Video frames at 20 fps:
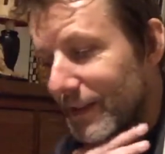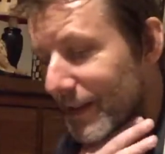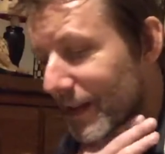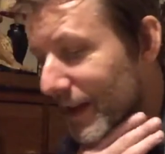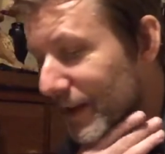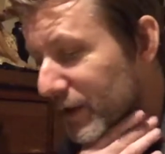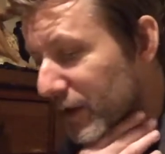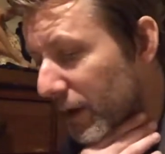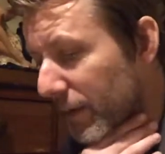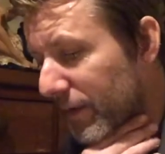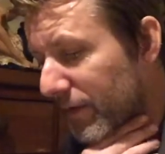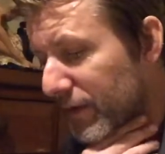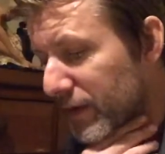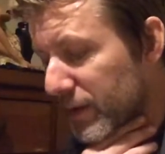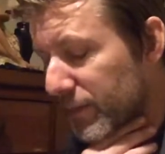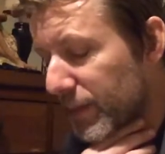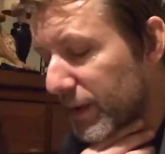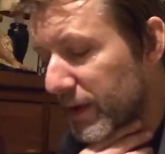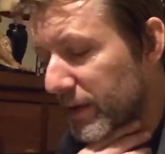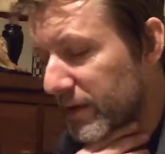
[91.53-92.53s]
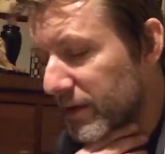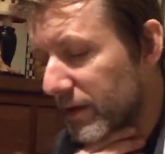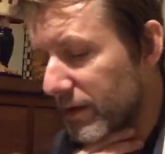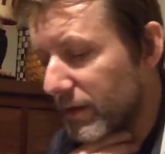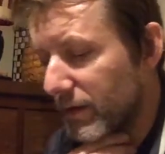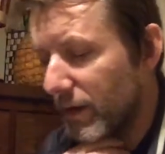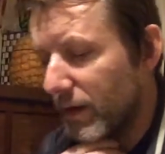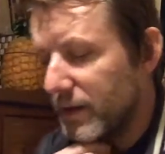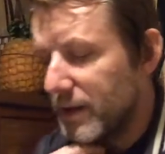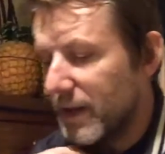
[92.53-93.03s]
Yeah, so
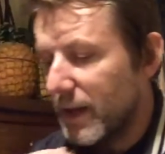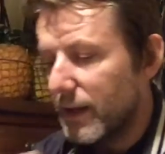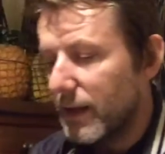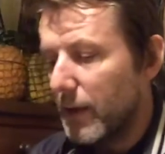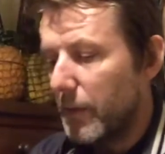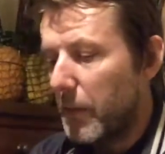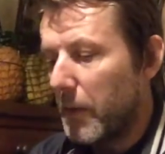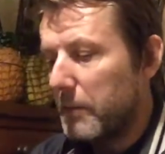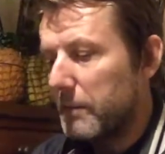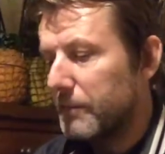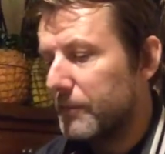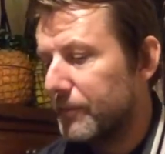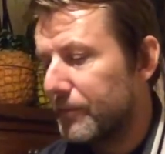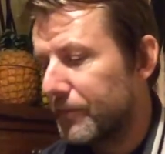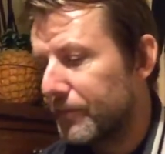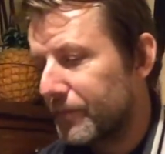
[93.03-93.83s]
invisibility, I'll take that one.